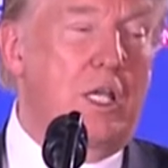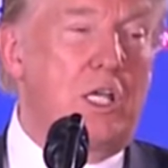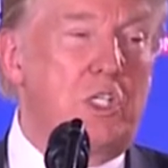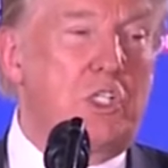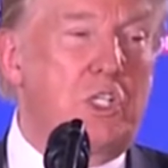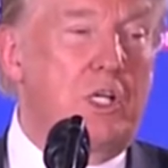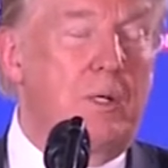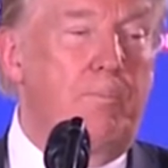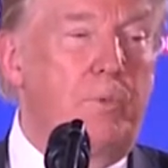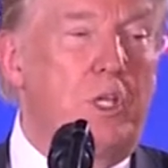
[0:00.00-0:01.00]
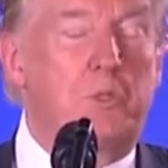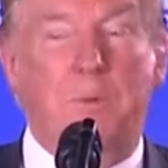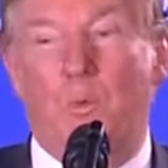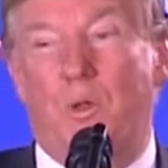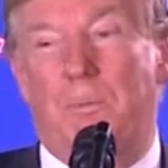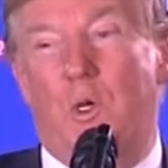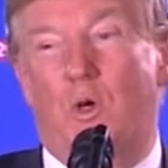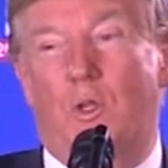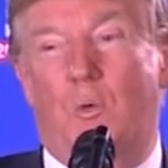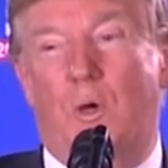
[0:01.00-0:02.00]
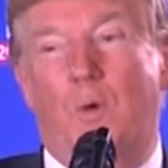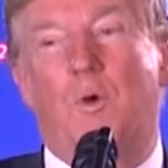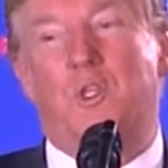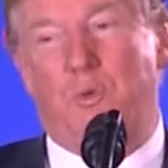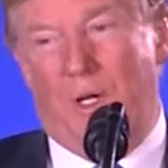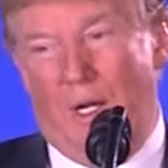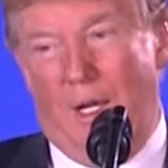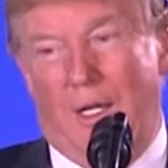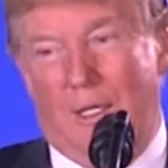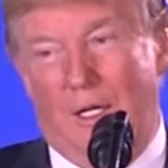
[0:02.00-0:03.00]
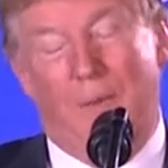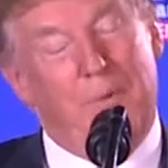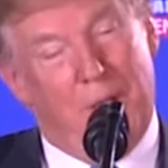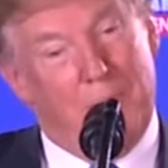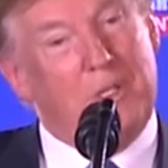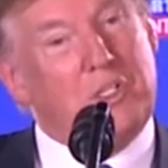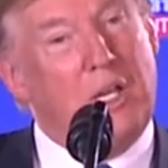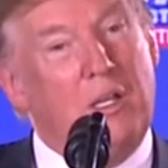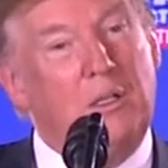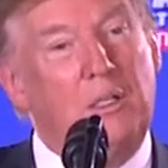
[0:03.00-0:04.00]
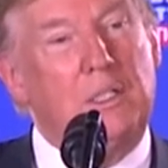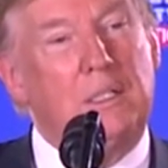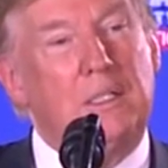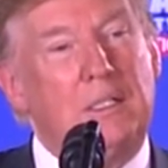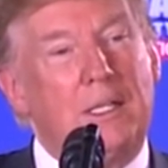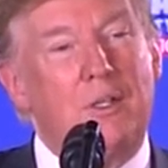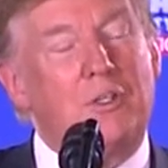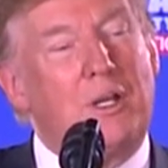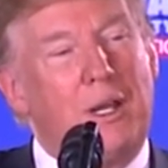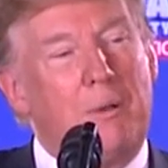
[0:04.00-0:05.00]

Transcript: He's been with me all the way once we got elected. I mean, I must tell you, it